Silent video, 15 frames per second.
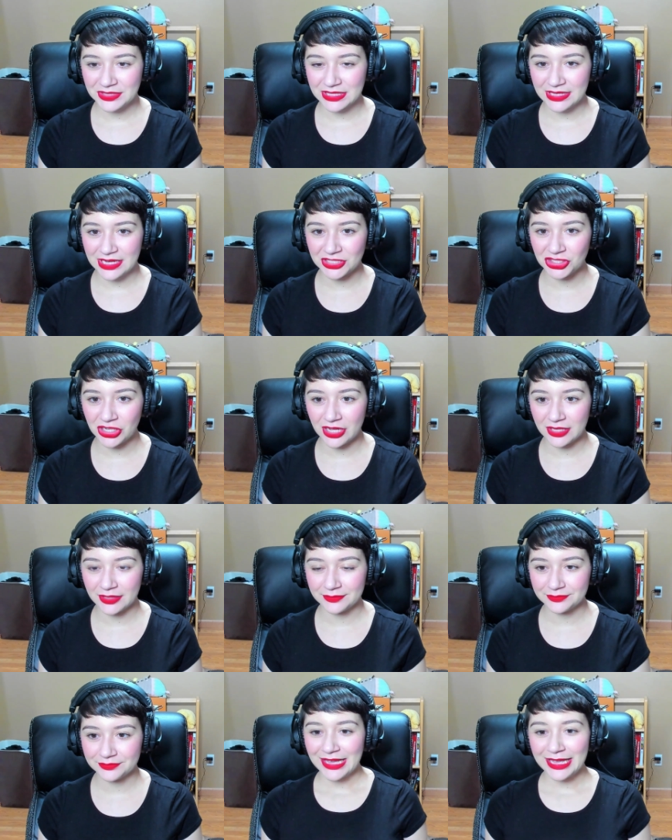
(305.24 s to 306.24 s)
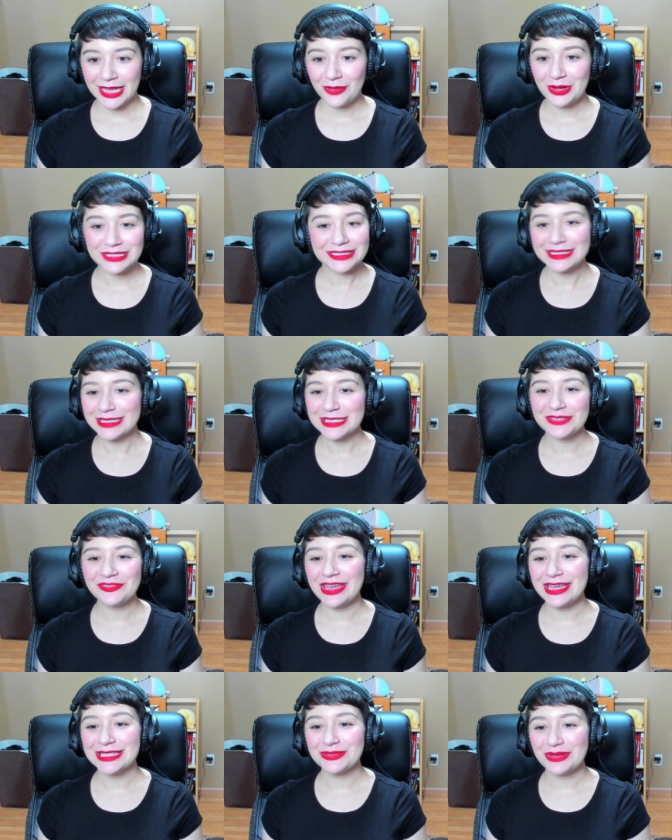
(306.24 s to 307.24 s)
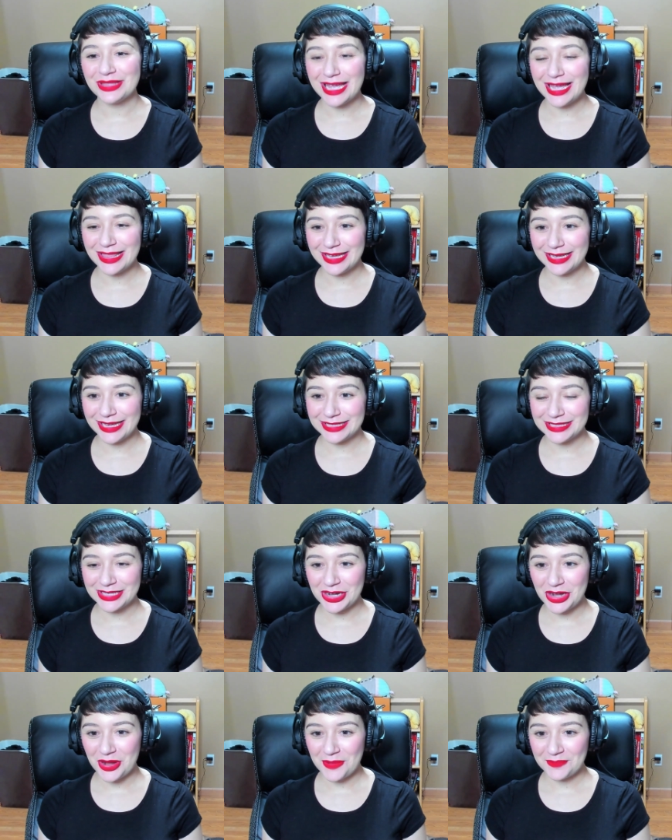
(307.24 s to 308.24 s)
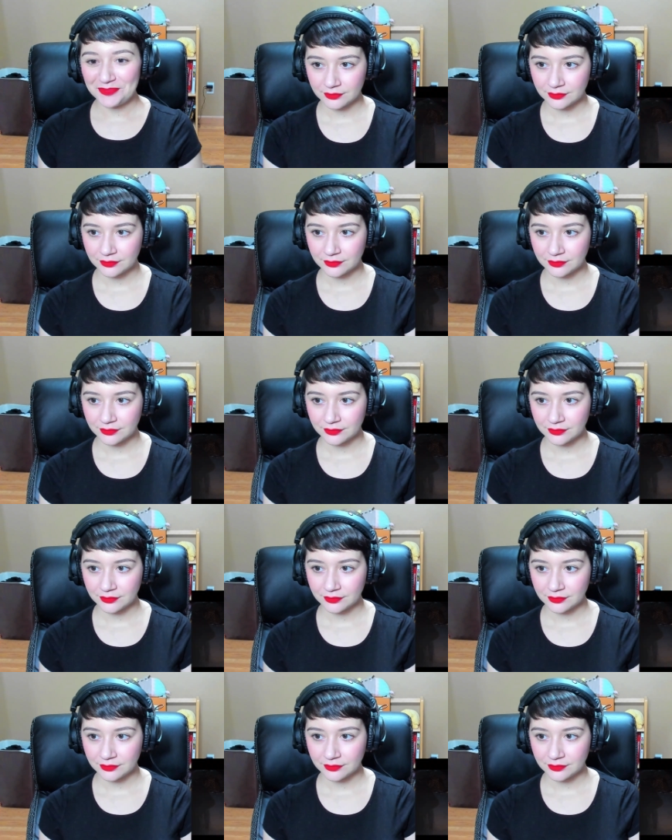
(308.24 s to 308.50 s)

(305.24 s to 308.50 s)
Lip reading: was a nice shot. I can't wait to see his face when Layla gets there.